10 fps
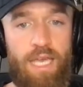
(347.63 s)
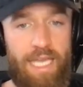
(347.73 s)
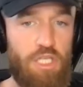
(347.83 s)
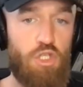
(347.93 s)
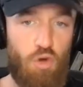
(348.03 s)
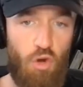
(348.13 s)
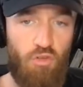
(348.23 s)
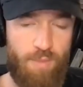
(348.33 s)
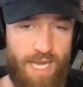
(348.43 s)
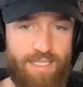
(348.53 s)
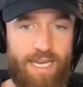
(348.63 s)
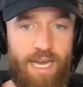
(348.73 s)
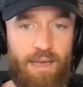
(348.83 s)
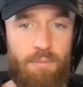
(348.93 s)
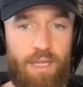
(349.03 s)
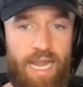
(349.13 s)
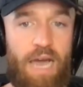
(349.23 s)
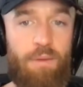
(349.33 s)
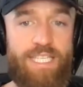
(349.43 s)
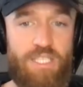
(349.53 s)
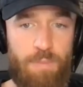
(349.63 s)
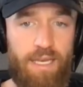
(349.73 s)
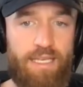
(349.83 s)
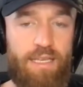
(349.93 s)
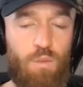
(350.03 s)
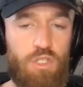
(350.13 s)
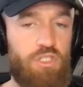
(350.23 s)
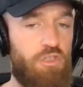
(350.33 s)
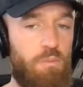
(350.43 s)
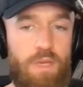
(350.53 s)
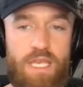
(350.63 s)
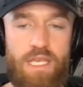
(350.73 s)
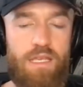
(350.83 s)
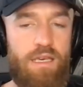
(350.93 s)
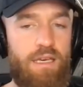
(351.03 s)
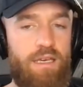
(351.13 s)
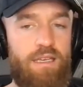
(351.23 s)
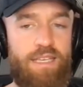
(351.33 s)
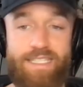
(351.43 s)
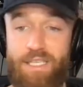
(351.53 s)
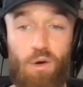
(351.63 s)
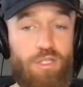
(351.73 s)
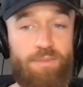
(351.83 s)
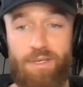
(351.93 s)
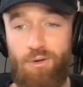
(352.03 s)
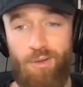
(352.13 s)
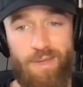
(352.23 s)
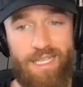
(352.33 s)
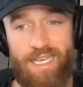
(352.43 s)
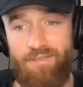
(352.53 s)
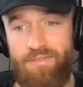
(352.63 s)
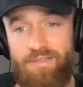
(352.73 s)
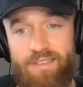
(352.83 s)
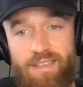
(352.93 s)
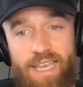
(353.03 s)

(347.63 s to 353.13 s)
and control of my time and how I spent it, which to me is the ultimate goal in my life.